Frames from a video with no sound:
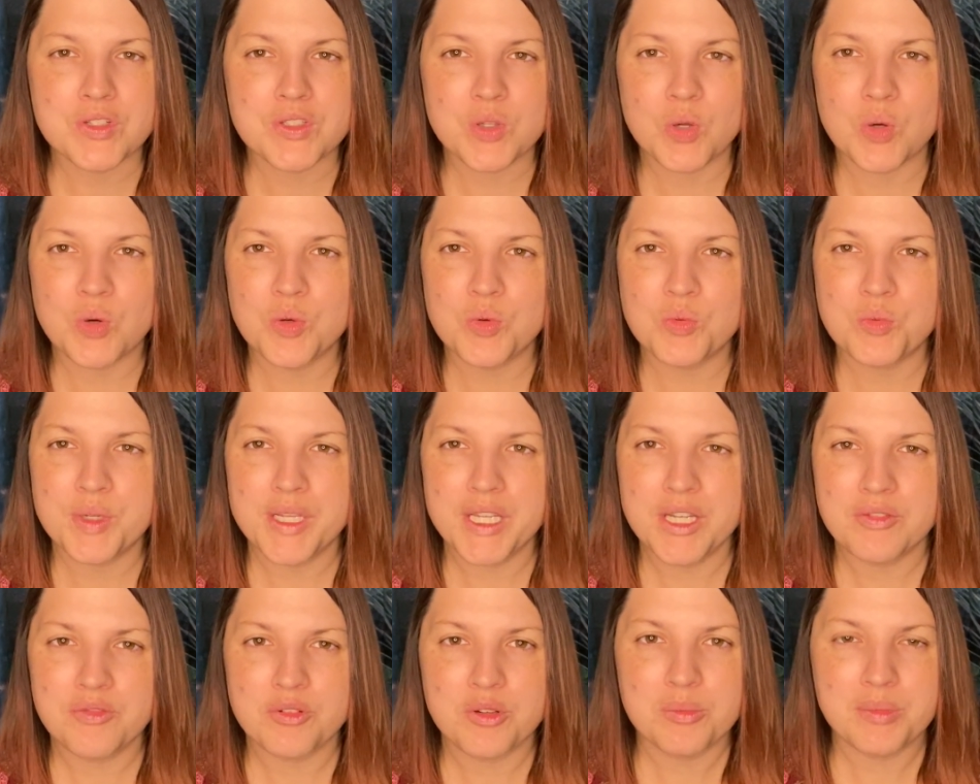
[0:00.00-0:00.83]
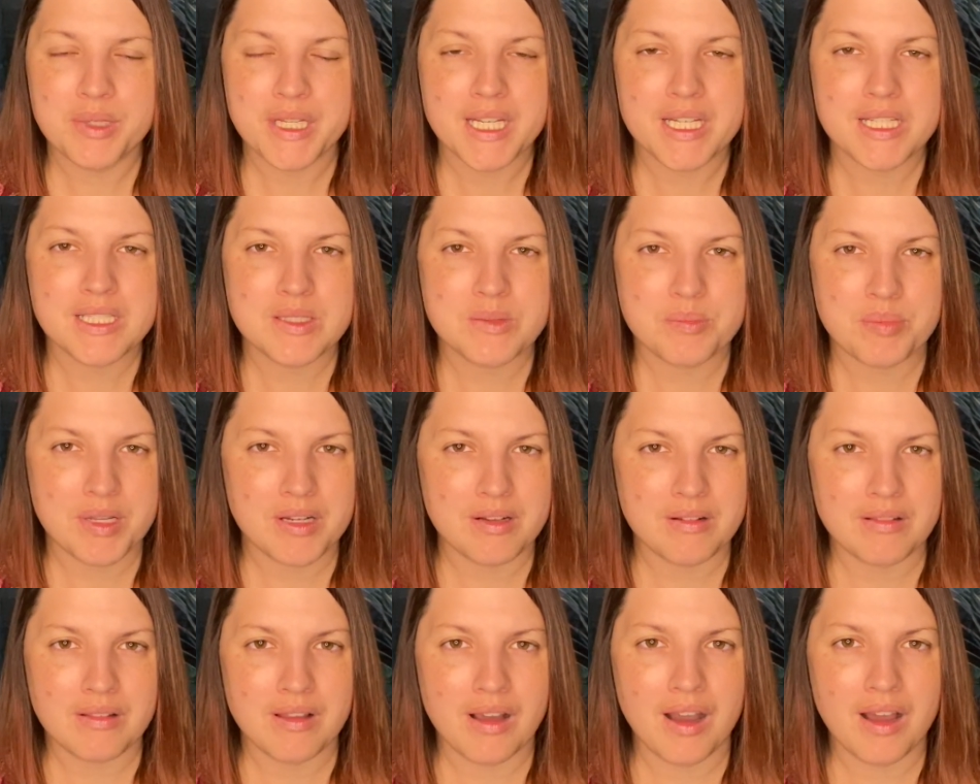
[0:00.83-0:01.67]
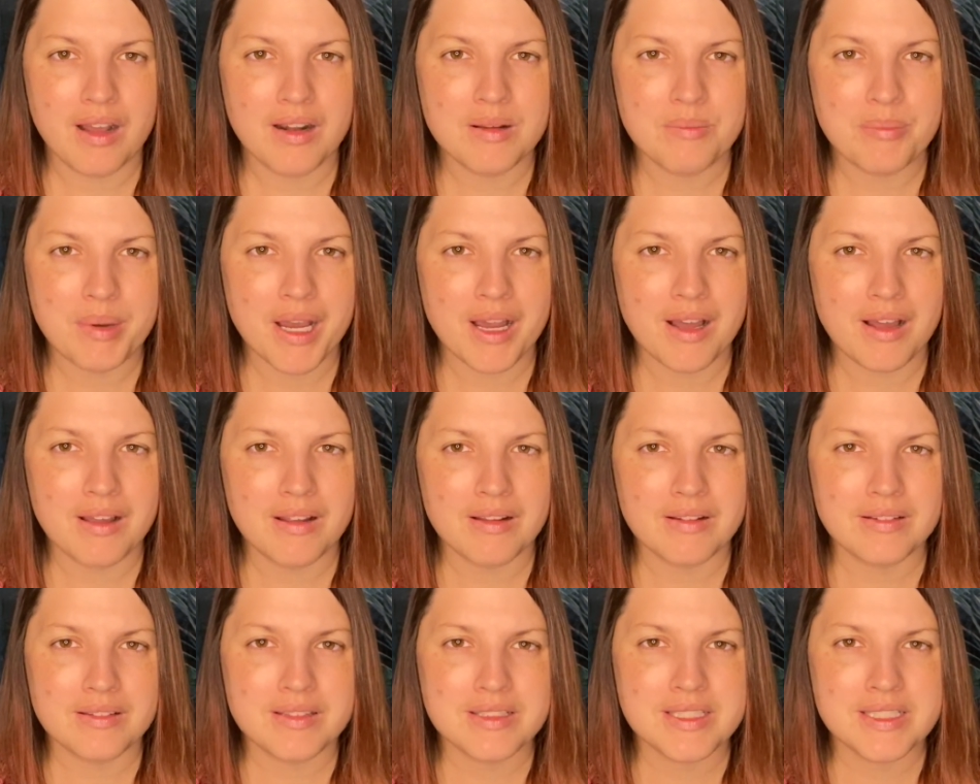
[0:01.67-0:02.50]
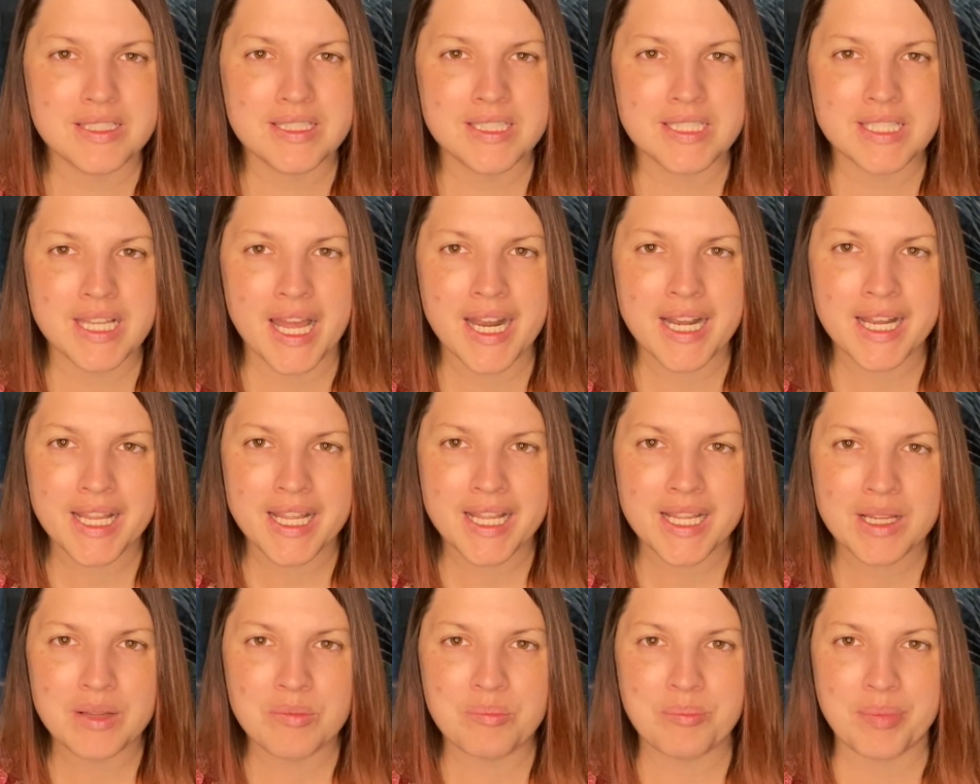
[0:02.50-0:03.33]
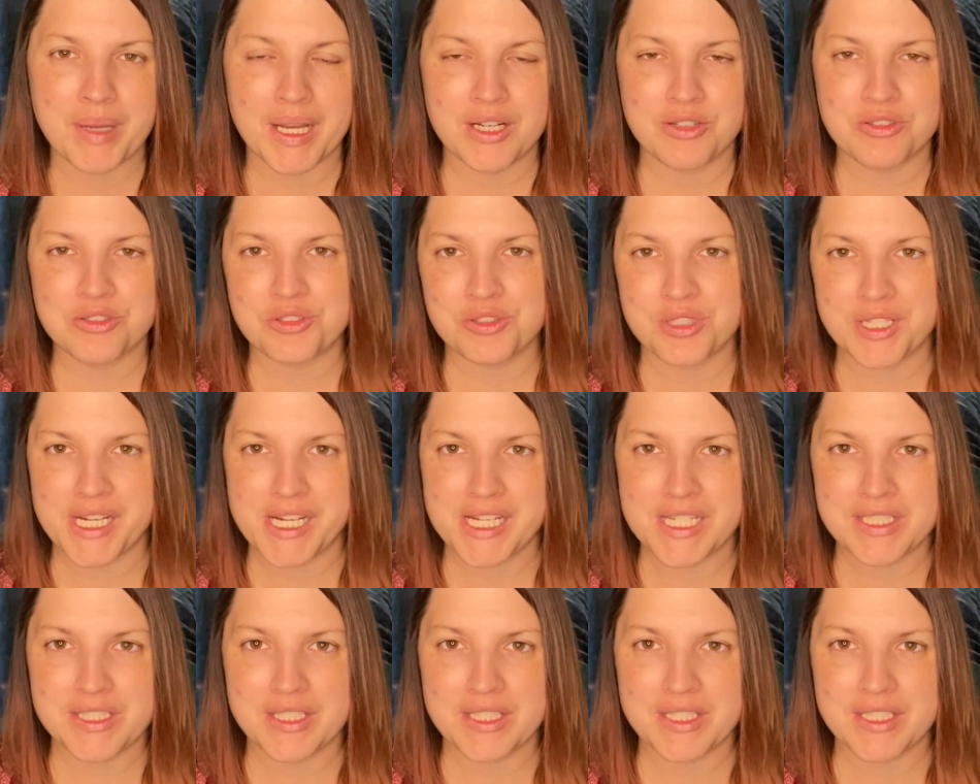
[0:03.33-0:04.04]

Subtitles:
whole week for me has been a lot about setting boundaries.